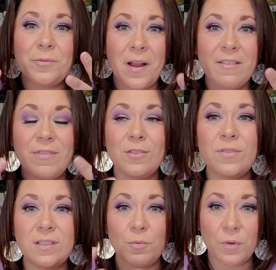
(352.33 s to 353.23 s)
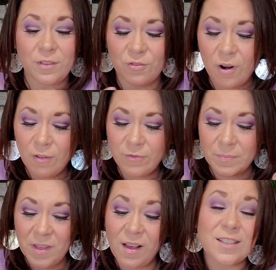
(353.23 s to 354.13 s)
where I felt this withdrawal
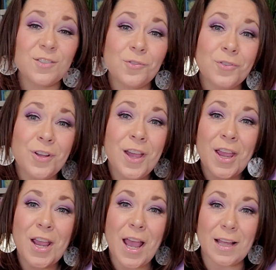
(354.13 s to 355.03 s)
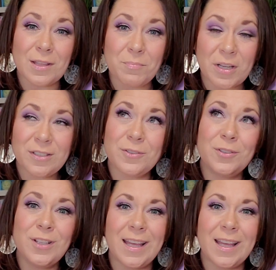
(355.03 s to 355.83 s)
from the hustle and the bustle.